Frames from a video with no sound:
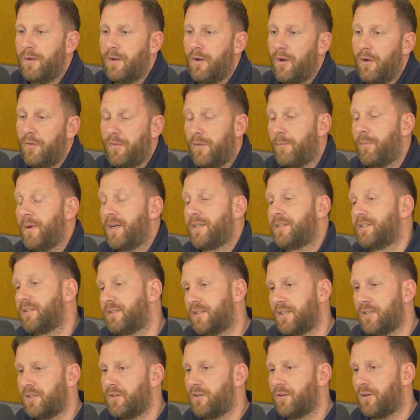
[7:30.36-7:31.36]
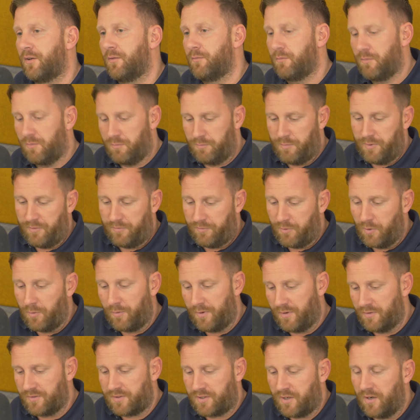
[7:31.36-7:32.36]
on the basis that, before
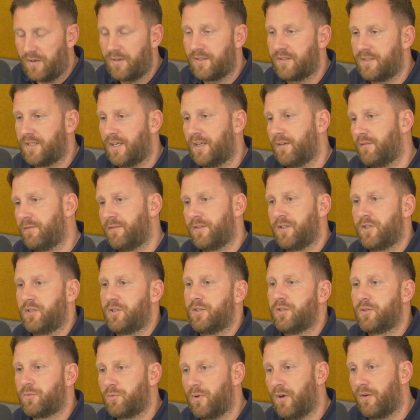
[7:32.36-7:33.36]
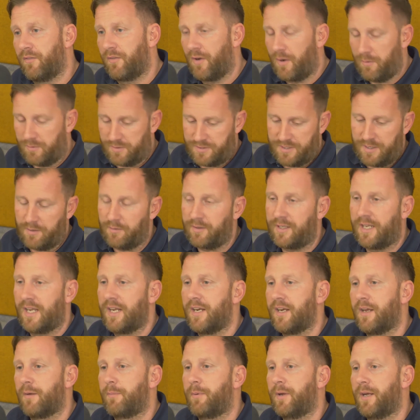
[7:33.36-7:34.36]
when I was going at 10 and finishing at 12, I was now
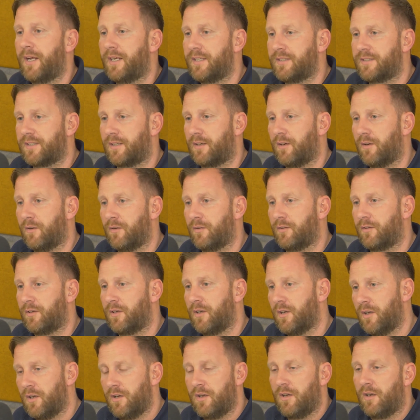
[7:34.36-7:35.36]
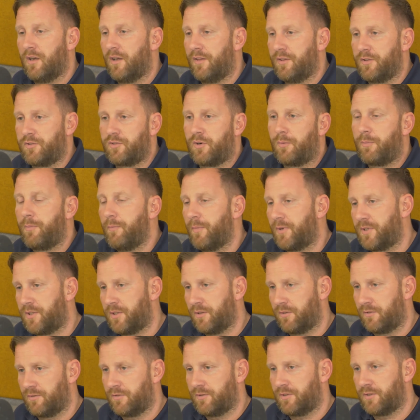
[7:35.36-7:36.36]
getting up at 8 o'clock, either dropping my
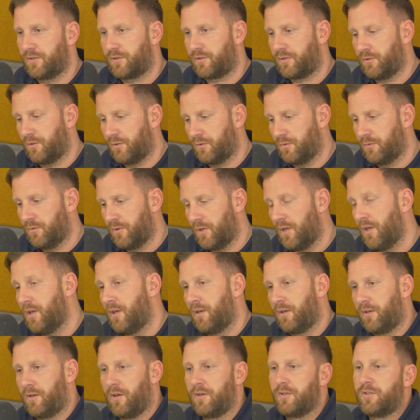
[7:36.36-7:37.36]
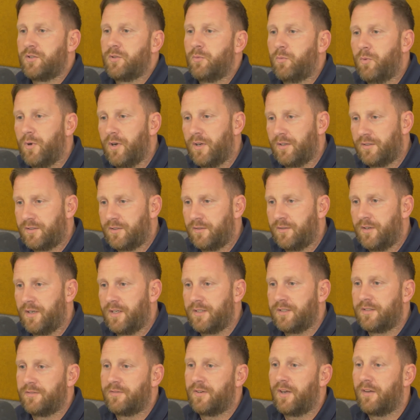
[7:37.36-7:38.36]
children to school, going to work to
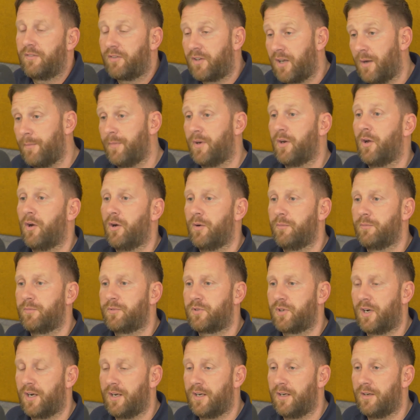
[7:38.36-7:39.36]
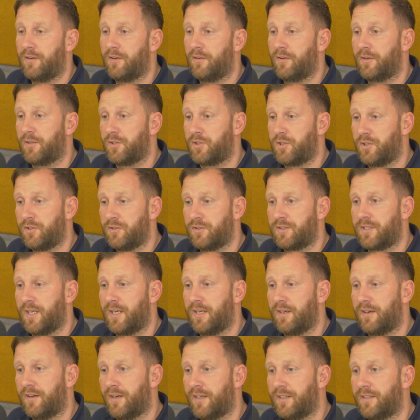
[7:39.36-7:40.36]
9 to 5, coming home, training on a
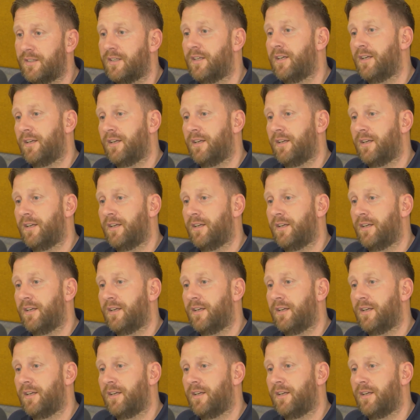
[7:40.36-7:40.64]
Tuesday night,